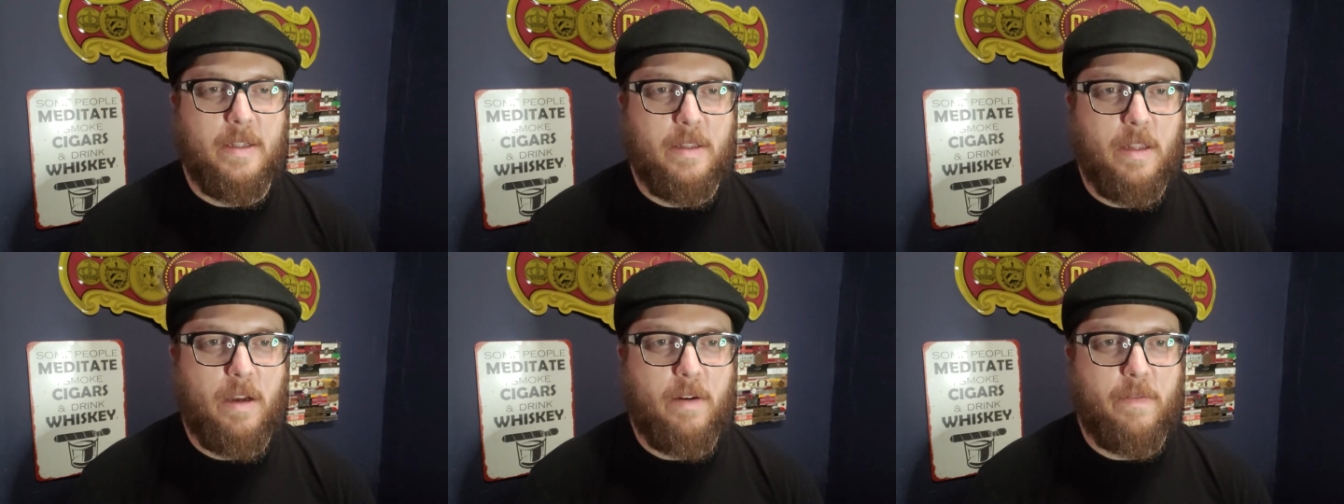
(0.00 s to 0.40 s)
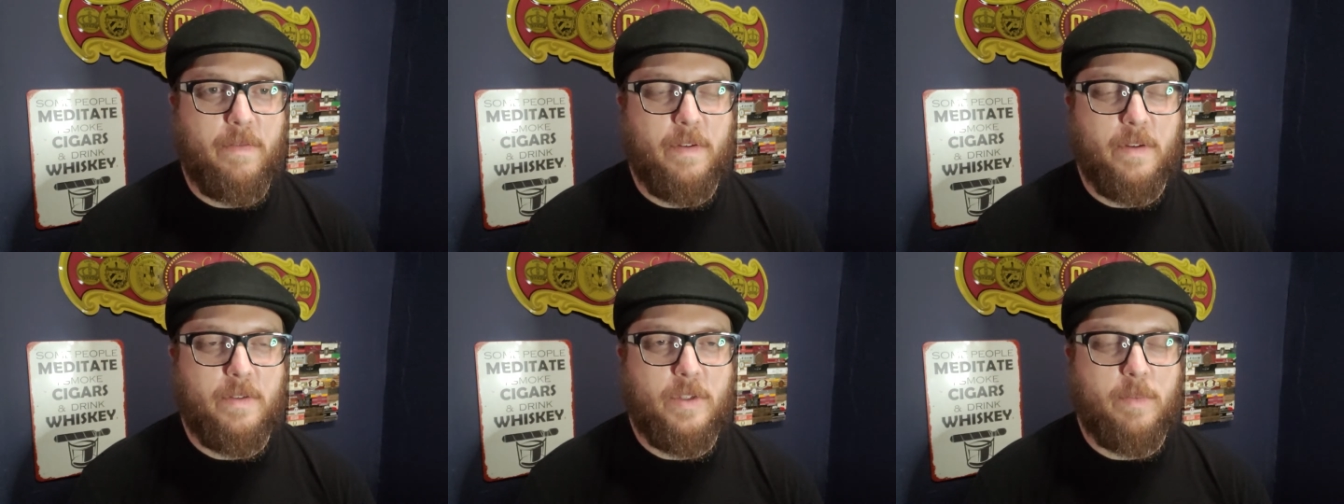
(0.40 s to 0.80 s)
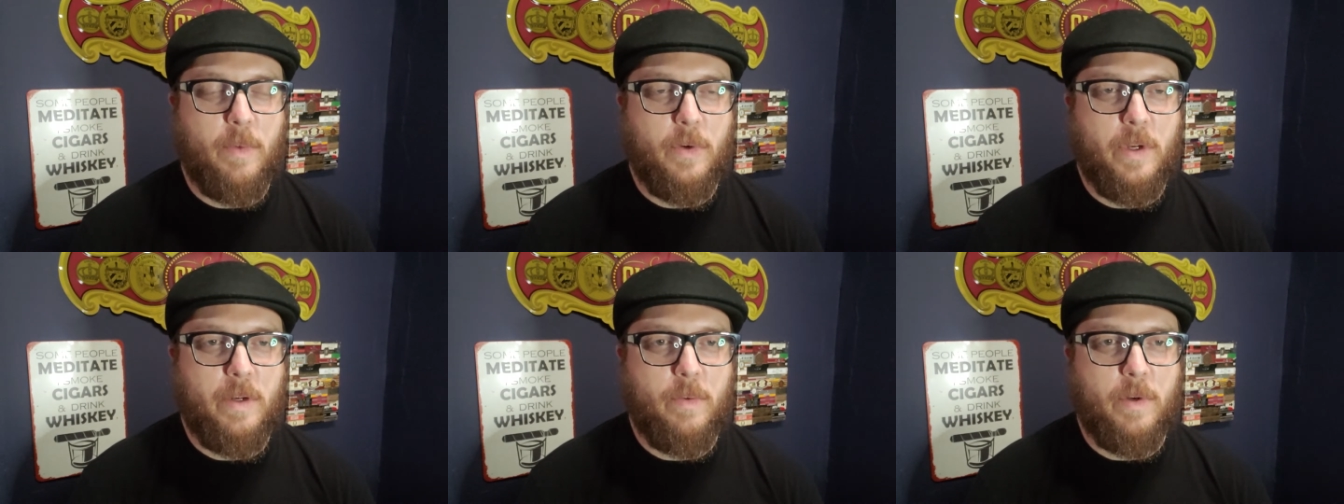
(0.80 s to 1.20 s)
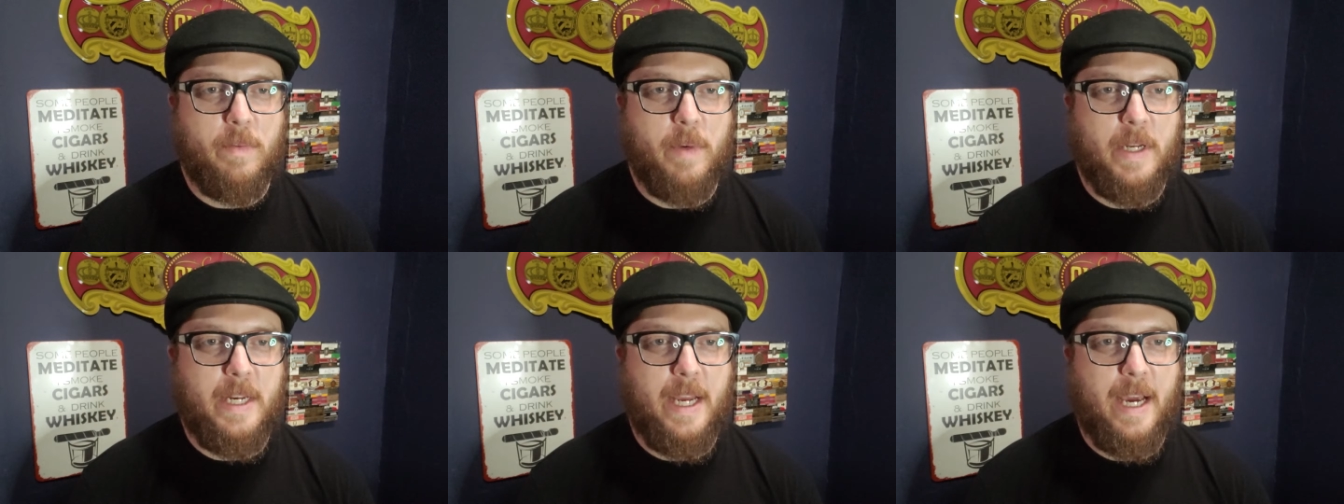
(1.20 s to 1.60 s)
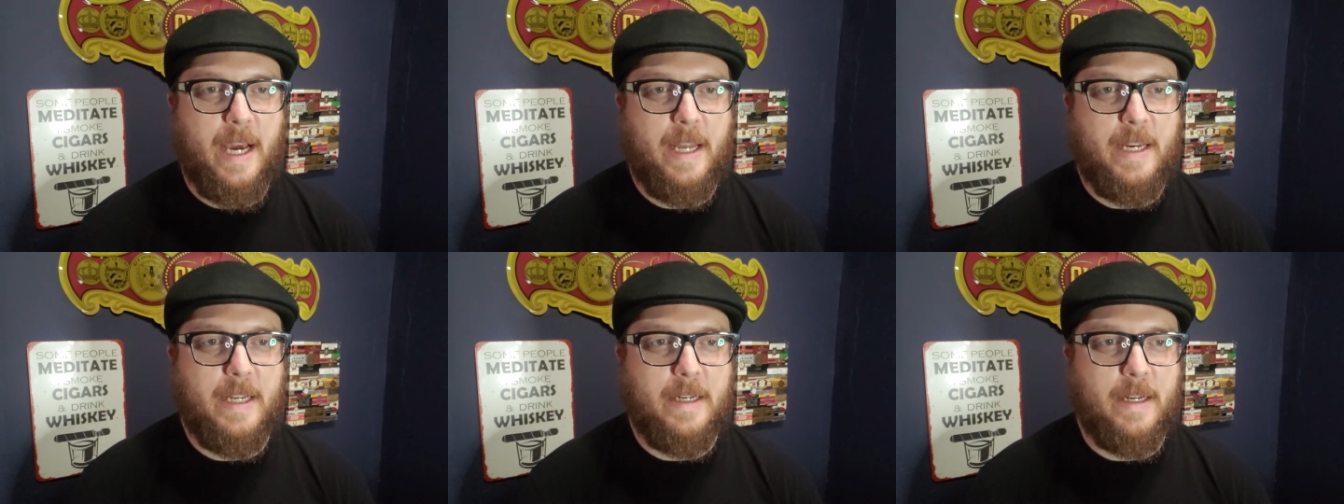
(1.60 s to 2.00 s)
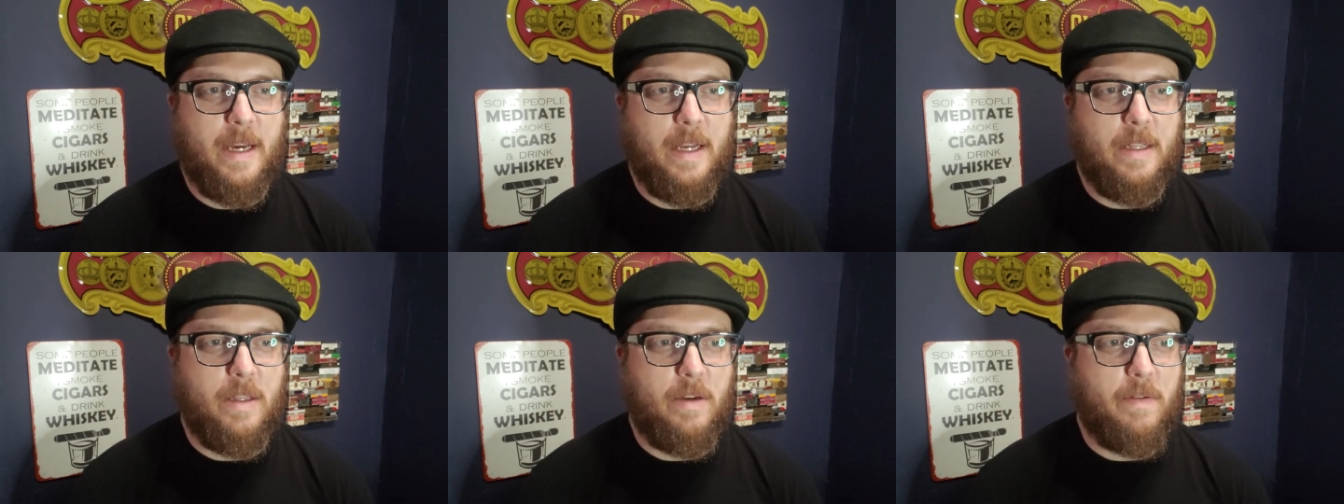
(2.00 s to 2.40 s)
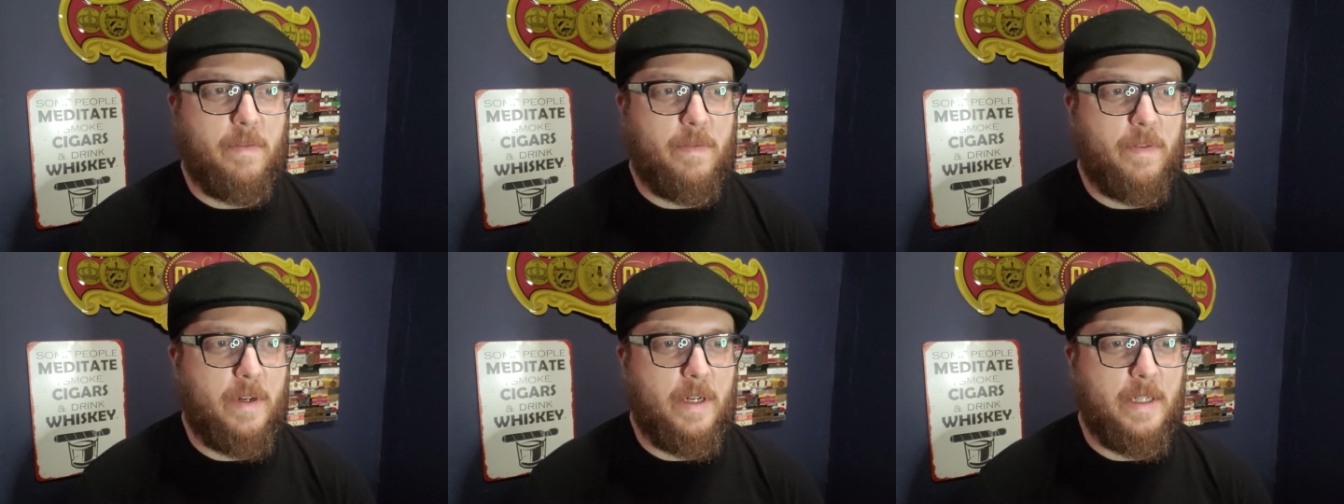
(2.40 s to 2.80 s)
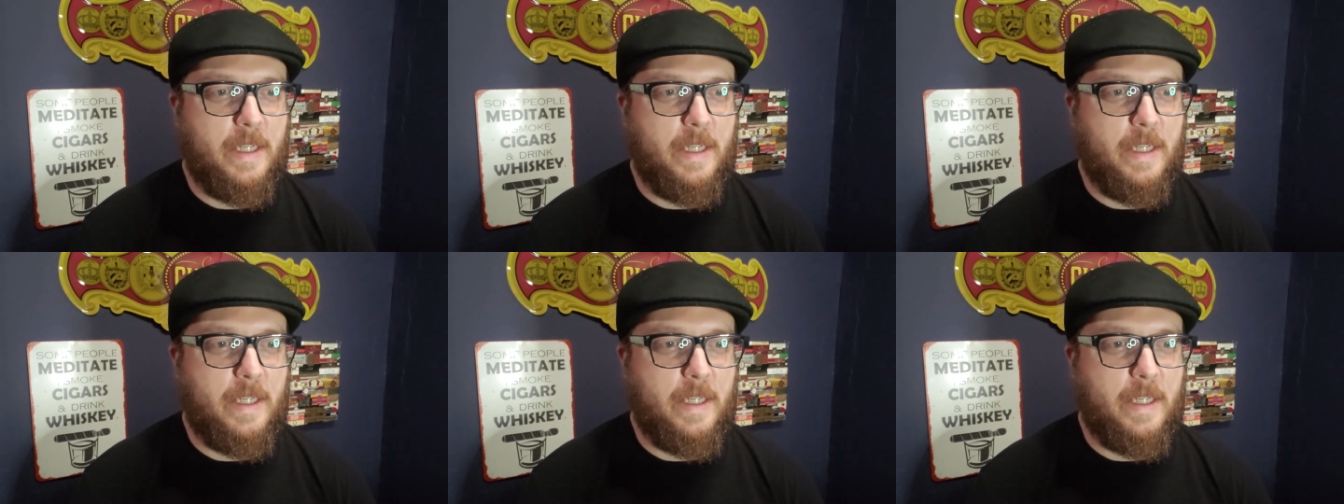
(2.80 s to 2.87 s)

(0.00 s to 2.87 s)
love smoking with my dad, and I love